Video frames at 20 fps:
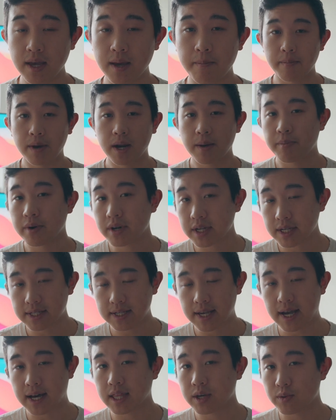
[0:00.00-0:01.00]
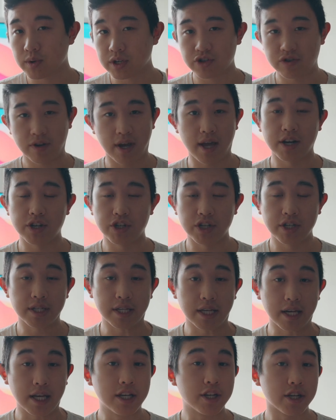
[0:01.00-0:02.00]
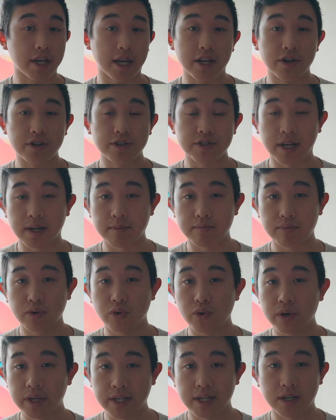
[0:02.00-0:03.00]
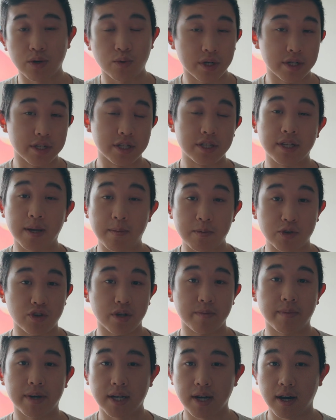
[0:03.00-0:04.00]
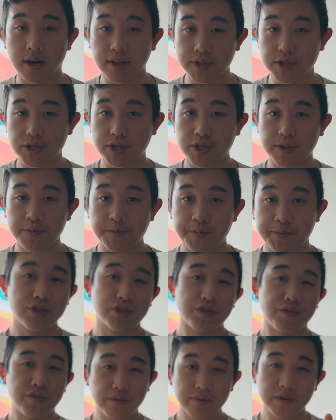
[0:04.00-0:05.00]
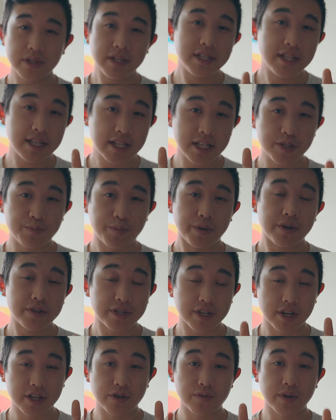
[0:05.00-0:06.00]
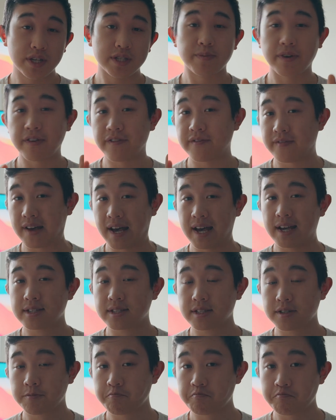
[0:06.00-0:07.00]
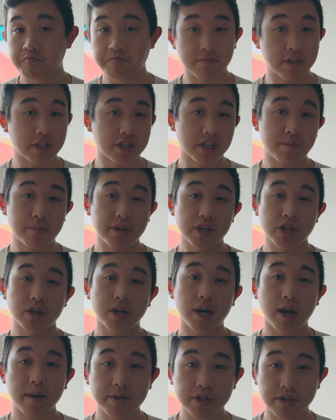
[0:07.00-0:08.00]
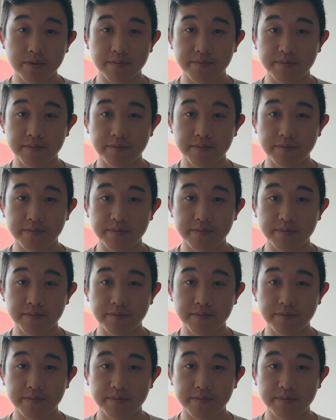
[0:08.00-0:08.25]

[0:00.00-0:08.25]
but I put exactly what strategies and indicators I employed in order to demonstrate my knowledge. So if you really need experience on your resume fast, this can be a good option.